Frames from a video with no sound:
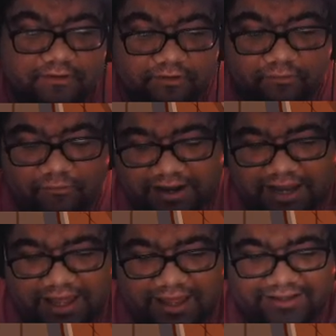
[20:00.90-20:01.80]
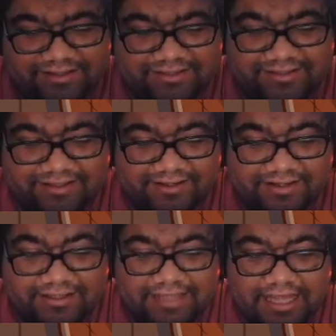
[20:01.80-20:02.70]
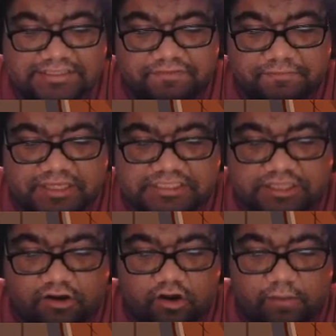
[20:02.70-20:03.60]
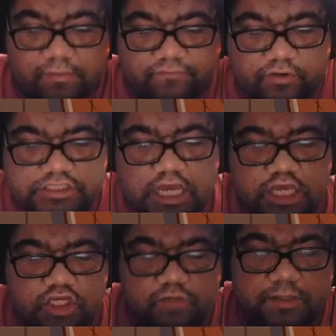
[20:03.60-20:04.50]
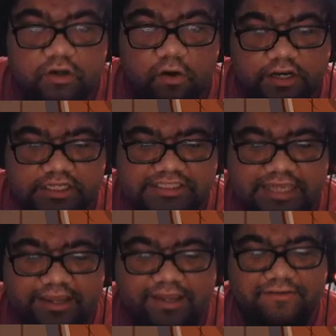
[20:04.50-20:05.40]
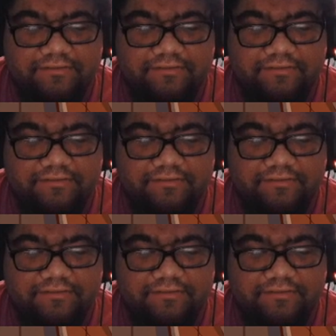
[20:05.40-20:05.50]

Why not? Lots of the beasts there are herbivores. You'd be gone in a second.